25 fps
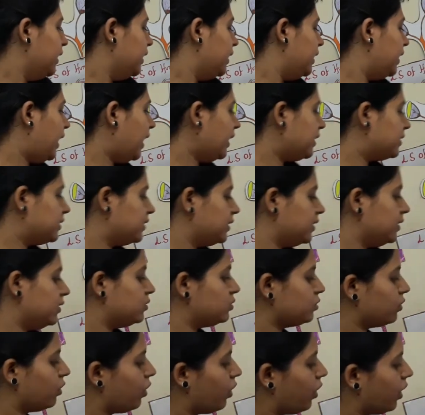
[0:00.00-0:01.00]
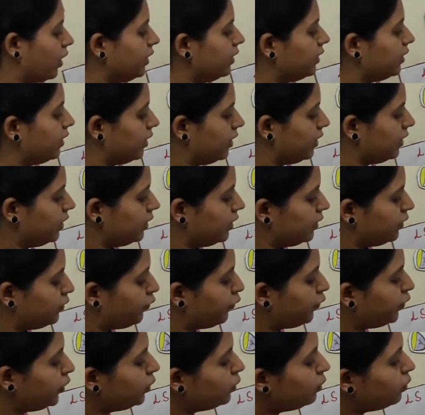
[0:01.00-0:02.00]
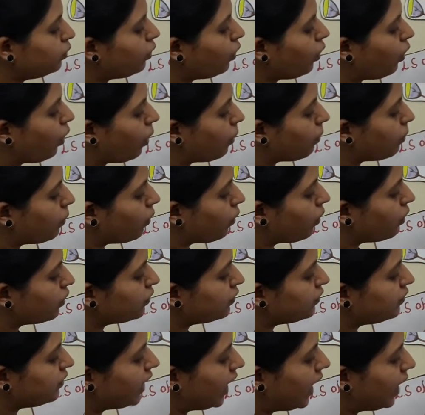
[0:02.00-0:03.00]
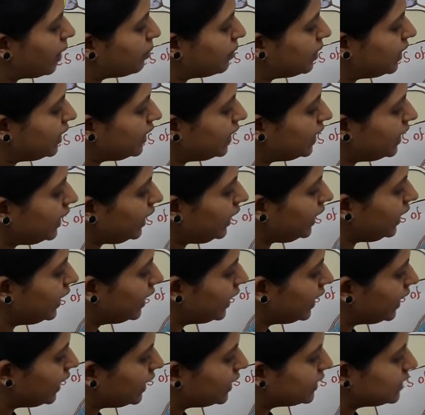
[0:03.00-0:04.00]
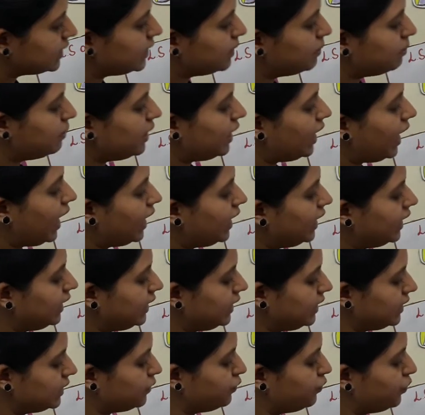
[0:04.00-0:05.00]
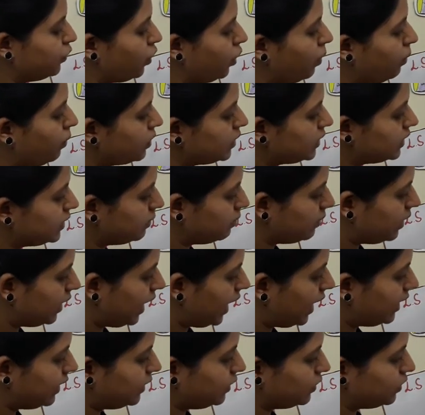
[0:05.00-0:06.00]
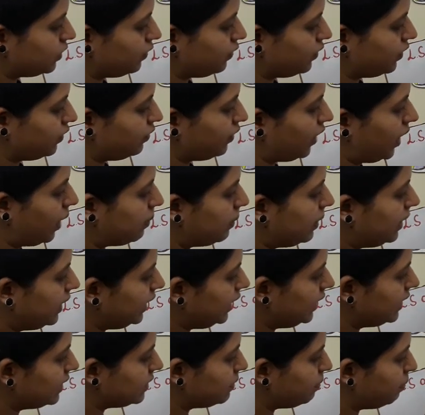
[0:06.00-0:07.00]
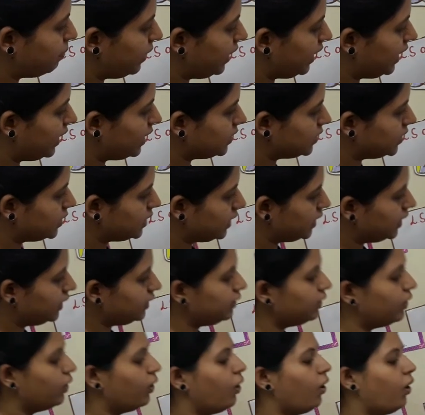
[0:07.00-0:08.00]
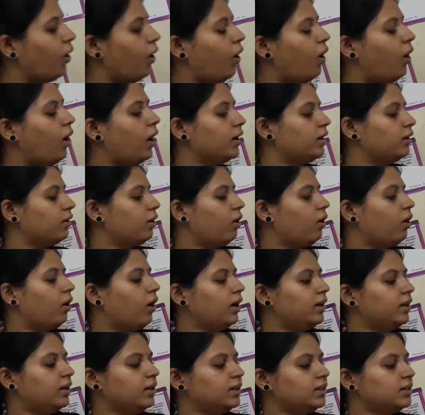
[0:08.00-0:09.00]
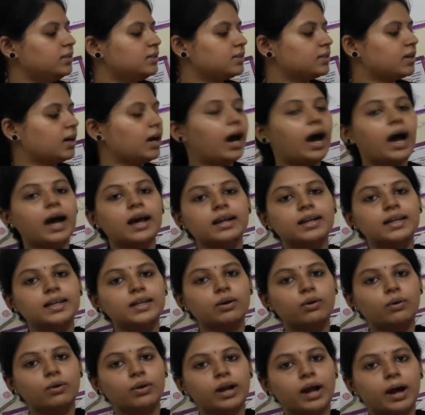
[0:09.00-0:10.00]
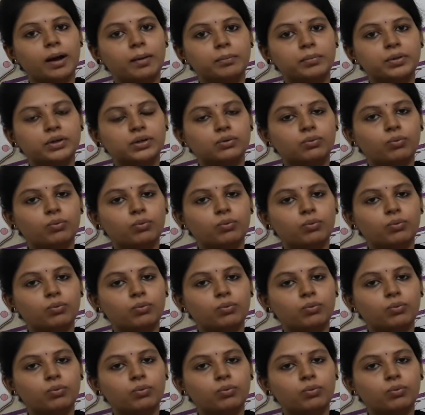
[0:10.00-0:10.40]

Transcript: Next is order. Few or more family similarities. Few or more similarities of the family is placed in order. Order is carnivora.